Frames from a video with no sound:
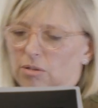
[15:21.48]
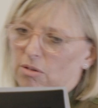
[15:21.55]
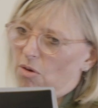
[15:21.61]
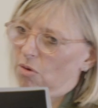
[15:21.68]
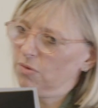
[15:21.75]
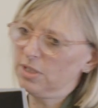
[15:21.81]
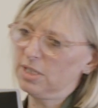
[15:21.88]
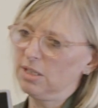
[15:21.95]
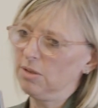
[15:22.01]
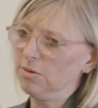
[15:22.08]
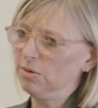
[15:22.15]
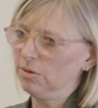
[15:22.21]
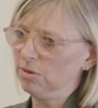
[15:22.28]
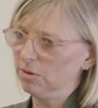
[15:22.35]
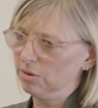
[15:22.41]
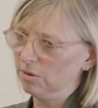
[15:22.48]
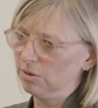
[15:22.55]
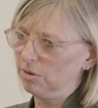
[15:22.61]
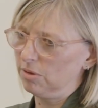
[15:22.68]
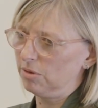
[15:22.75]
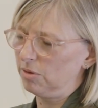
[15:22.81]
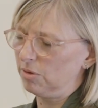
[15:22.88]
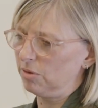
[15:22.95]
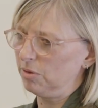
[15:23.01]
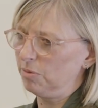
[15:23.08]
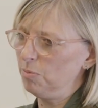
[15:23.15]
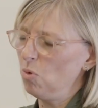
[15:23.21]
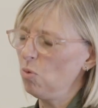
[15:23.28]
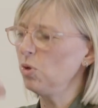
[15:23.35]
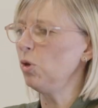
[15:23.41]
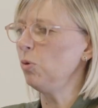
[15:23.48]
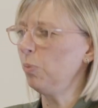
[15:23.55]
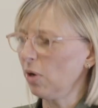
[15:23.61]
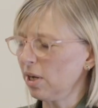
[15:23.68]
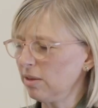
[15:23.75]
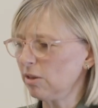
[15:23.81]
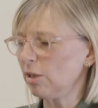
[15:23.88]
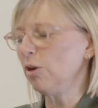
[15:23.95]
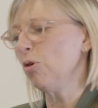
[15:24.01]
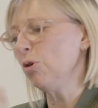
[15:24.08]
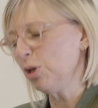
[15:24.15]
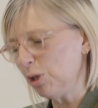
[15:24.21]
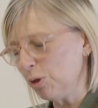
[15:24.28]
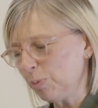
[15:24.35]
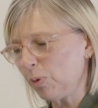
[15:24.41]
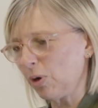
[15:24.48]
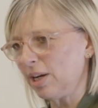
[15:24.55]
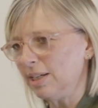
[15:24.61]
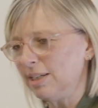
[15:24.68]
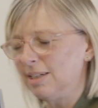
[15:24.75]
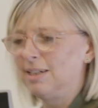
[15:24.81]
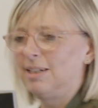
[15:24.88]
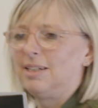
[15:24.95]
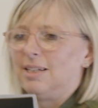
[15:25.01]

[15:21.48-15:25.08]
obviously, the more you print, the longer you print,